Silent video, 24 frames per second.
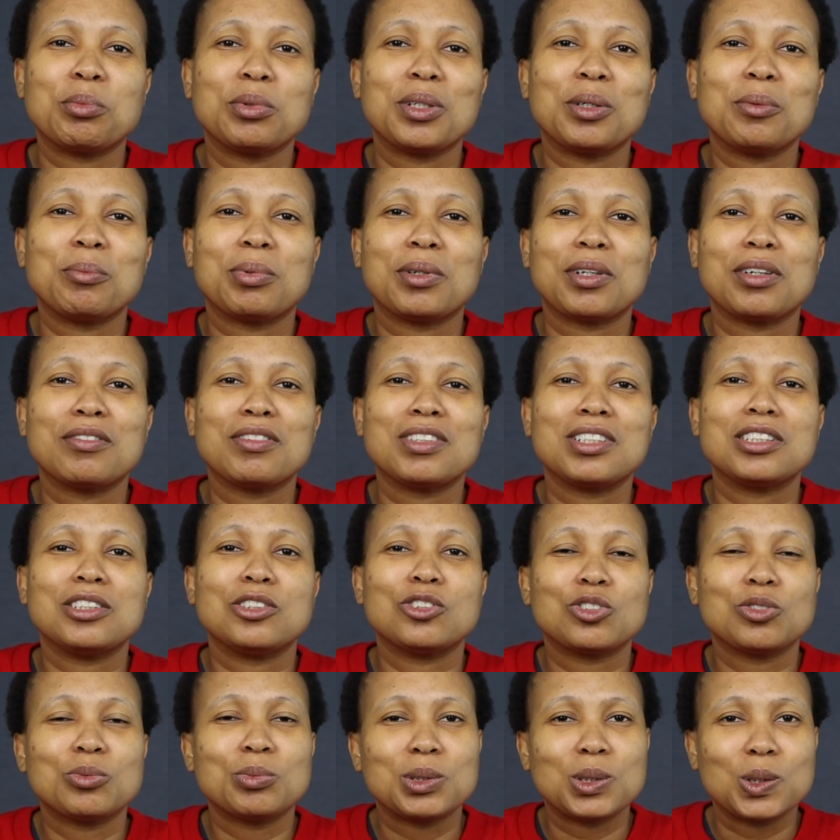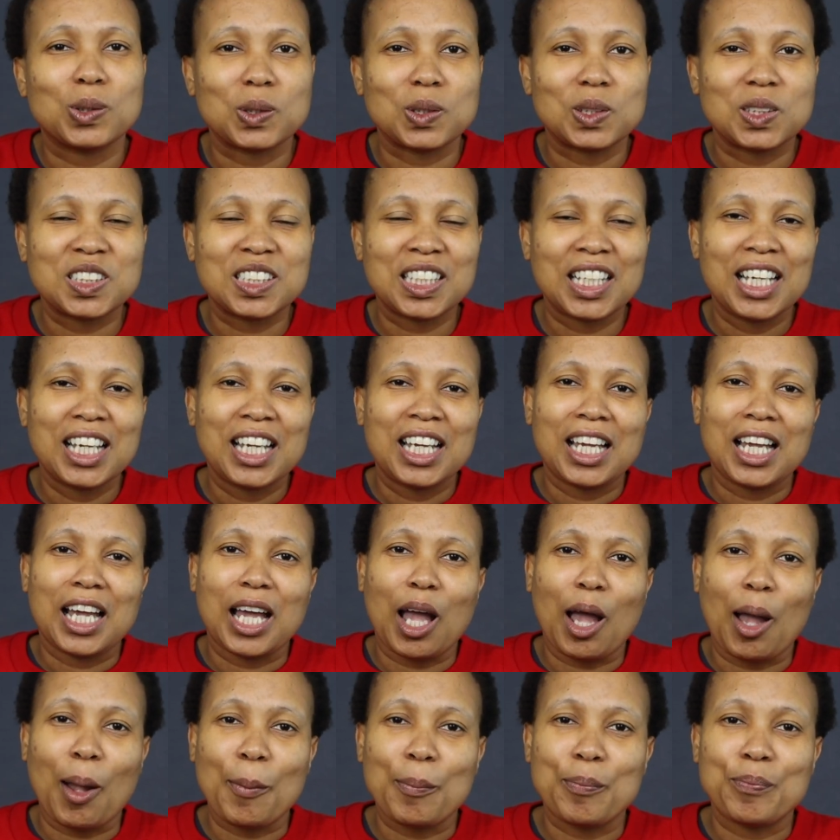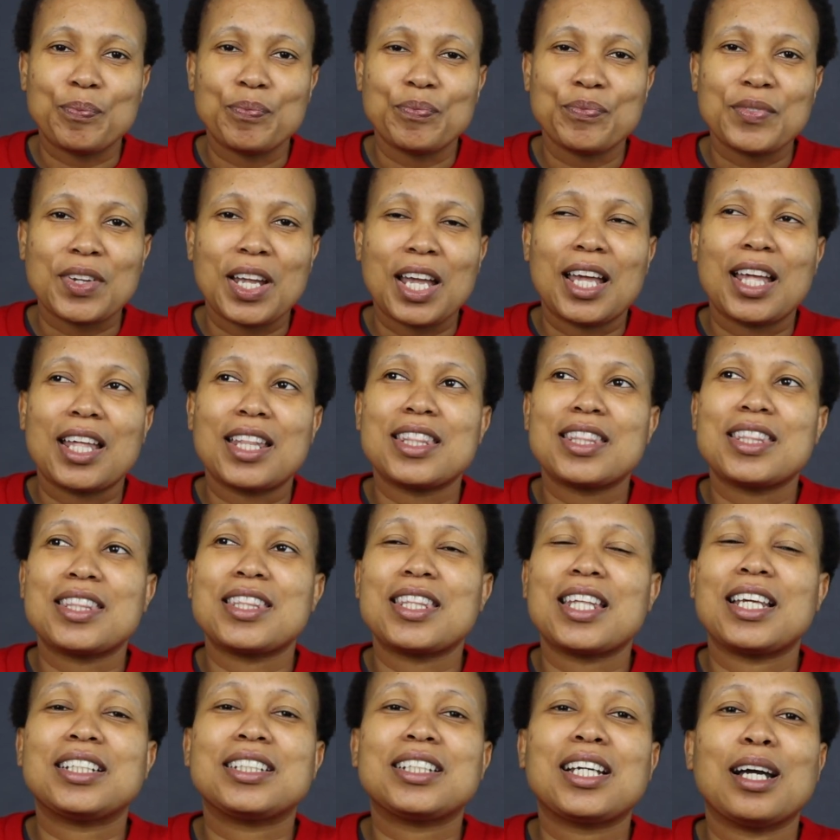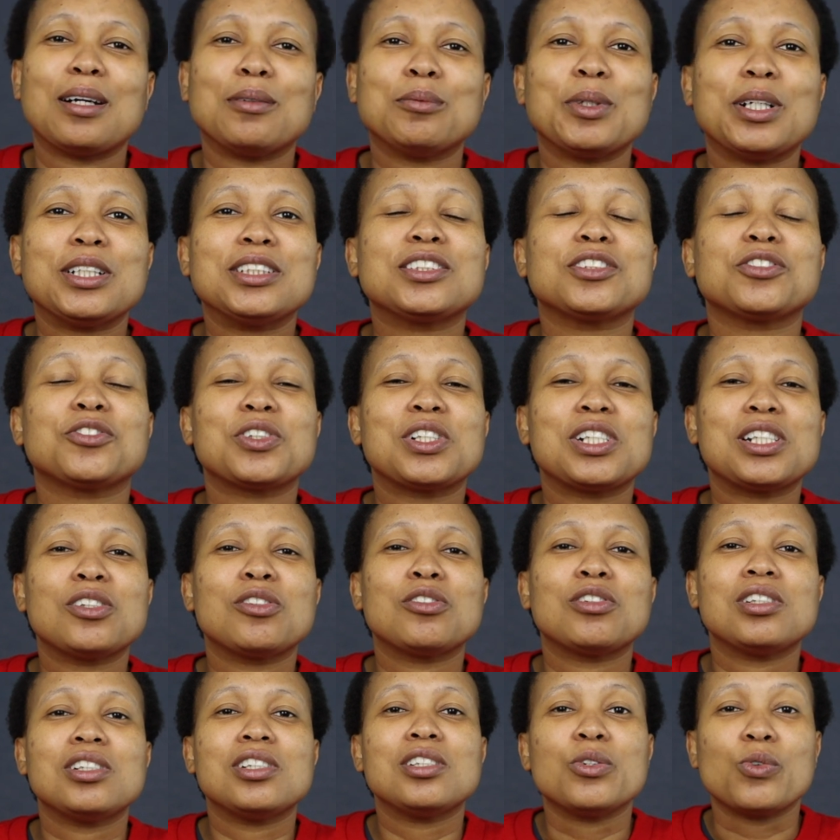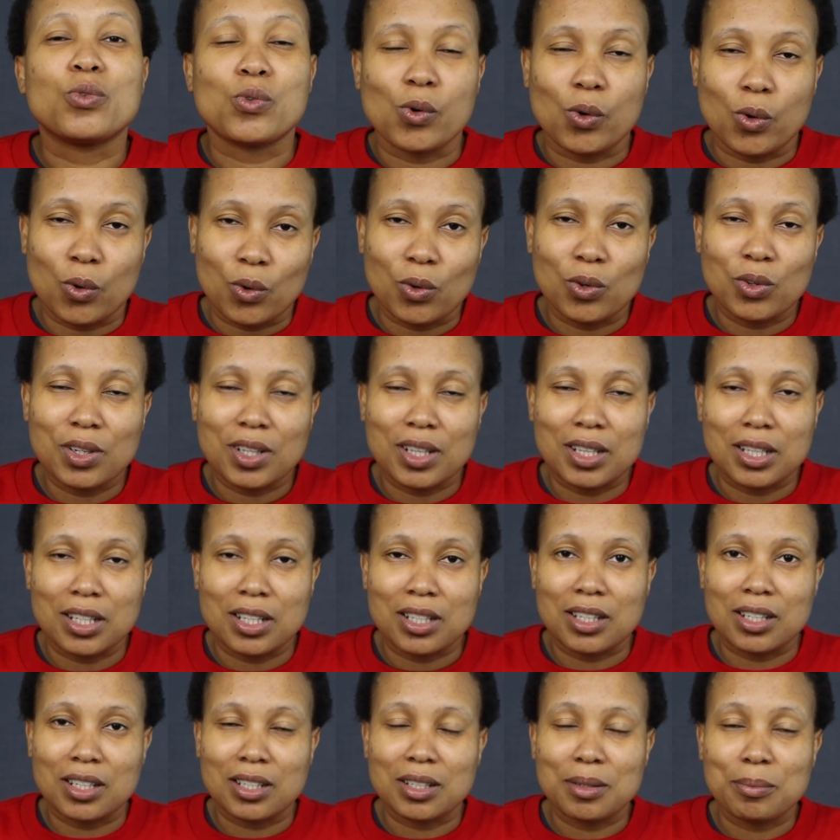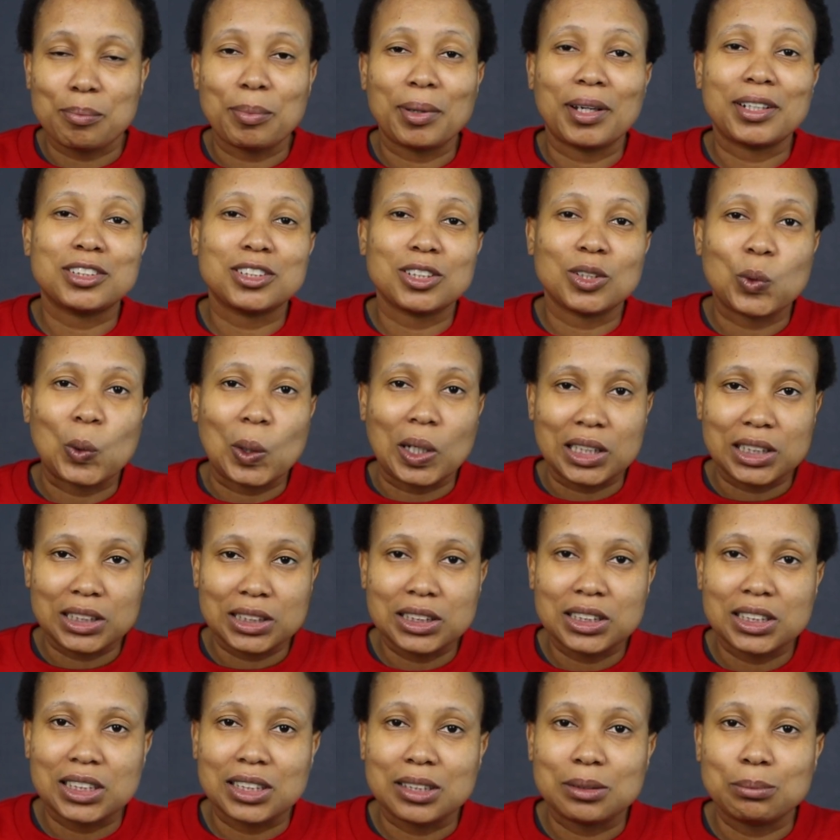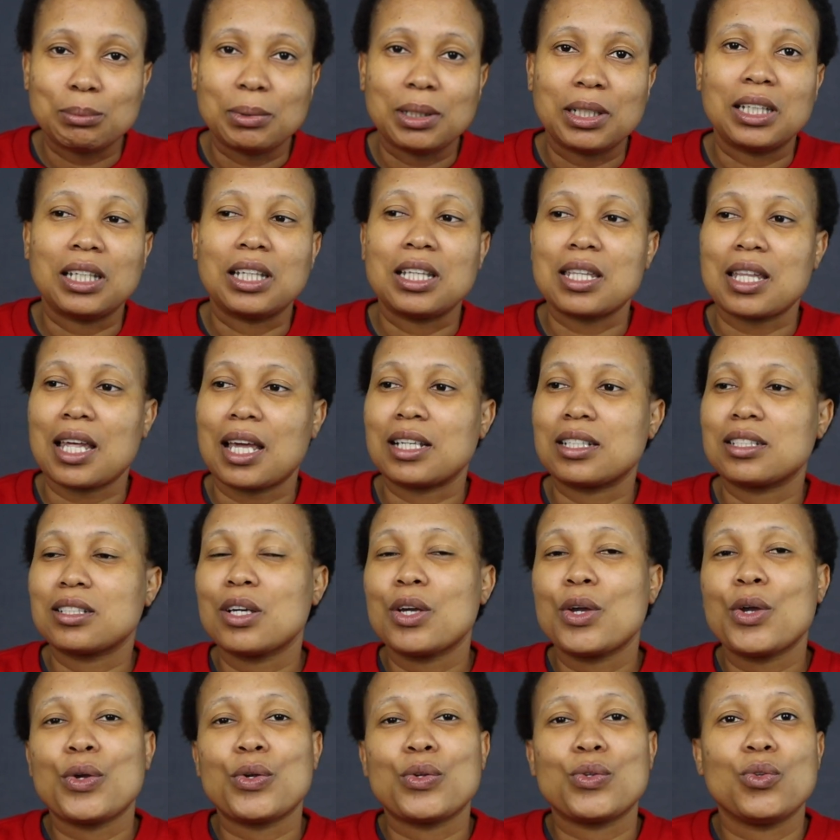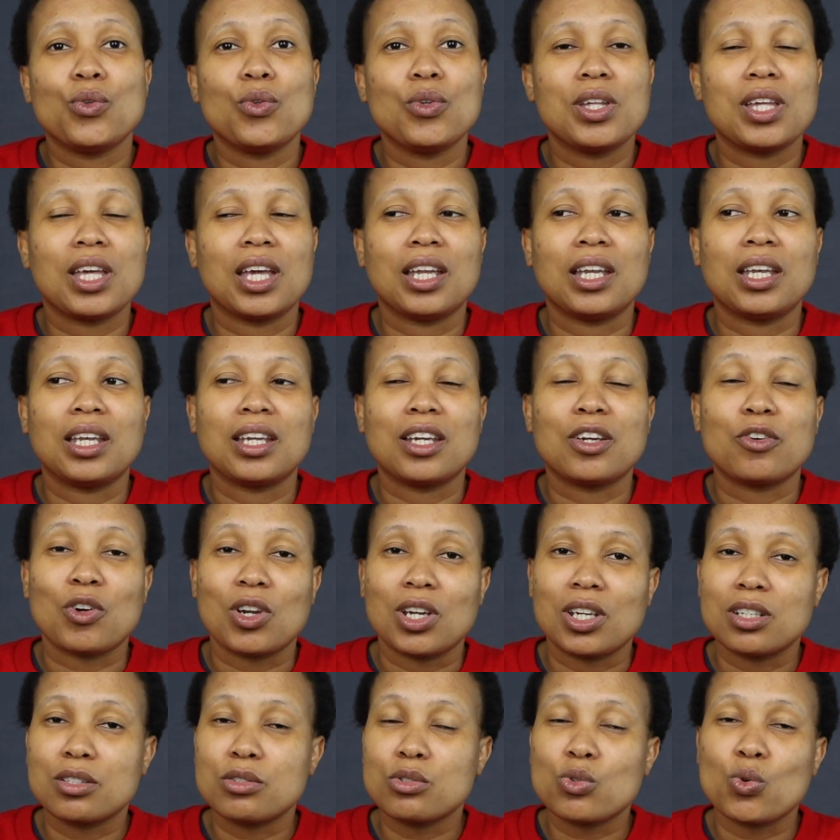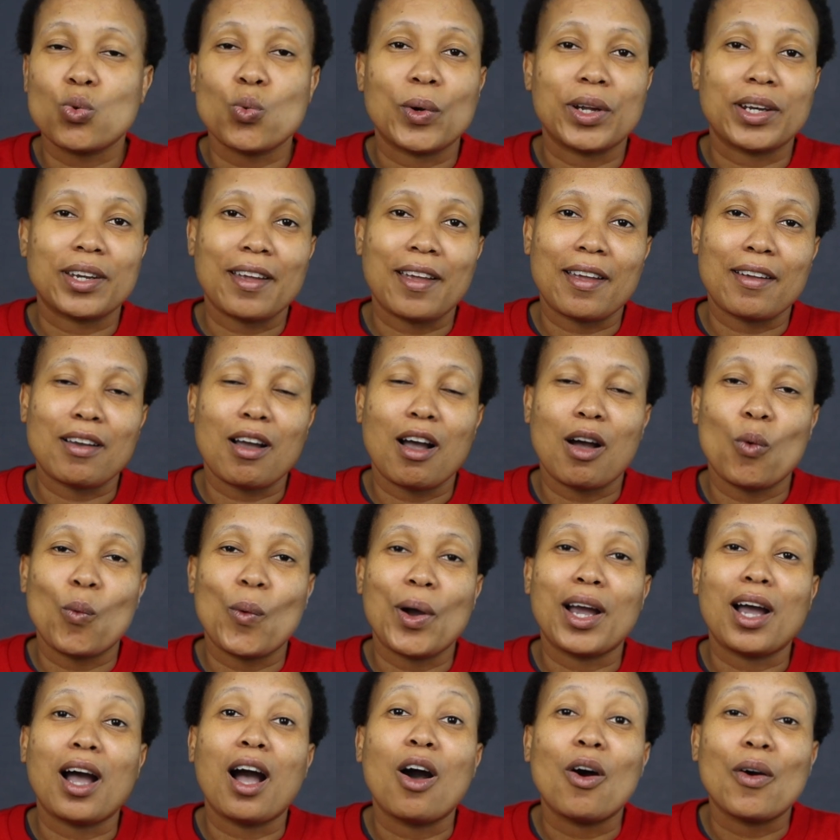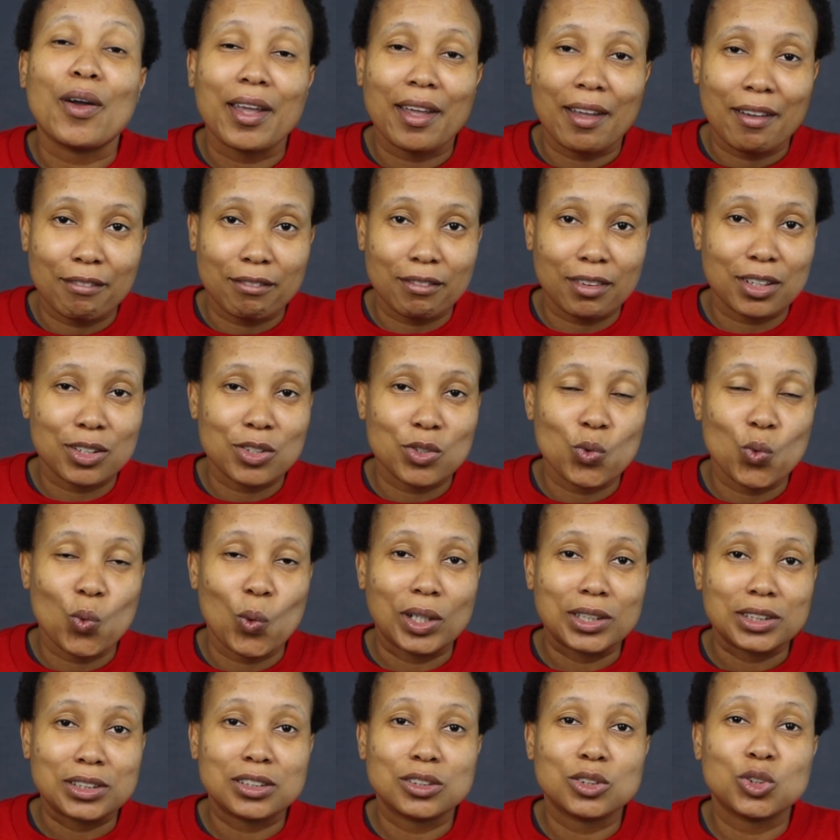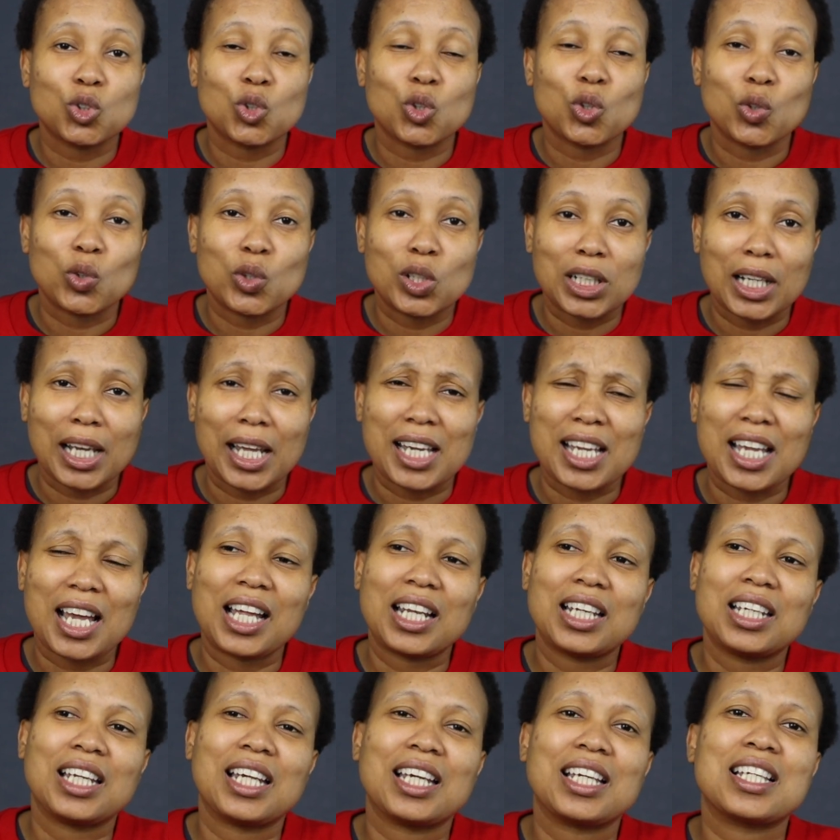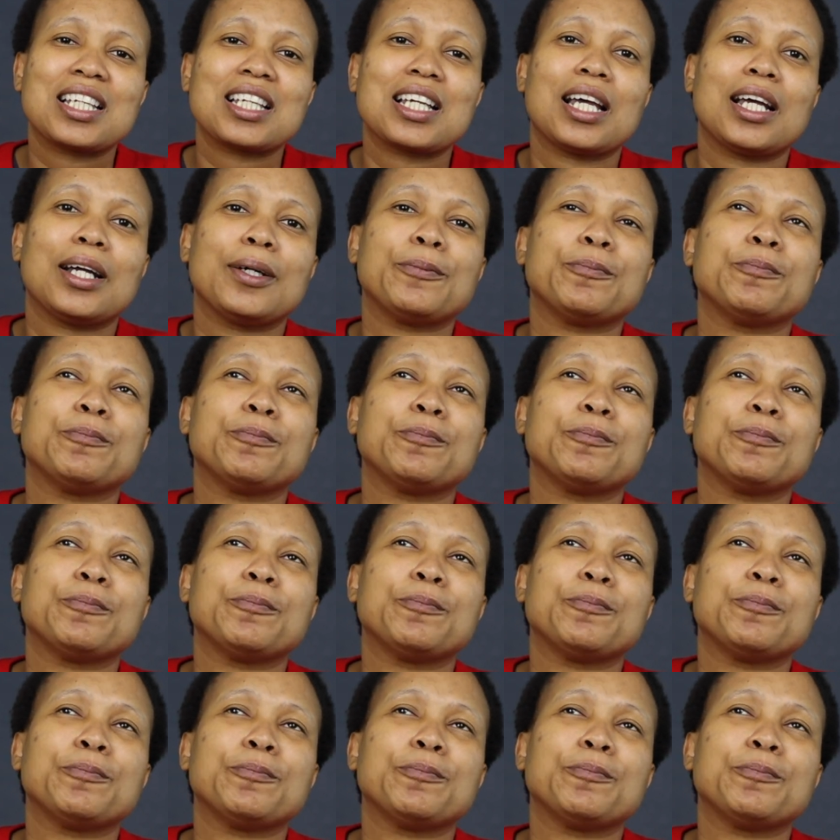be a bit of an issue, because it's really, really raw, the picture quality, meaning that you can grade it to however you want it to look like. Unlike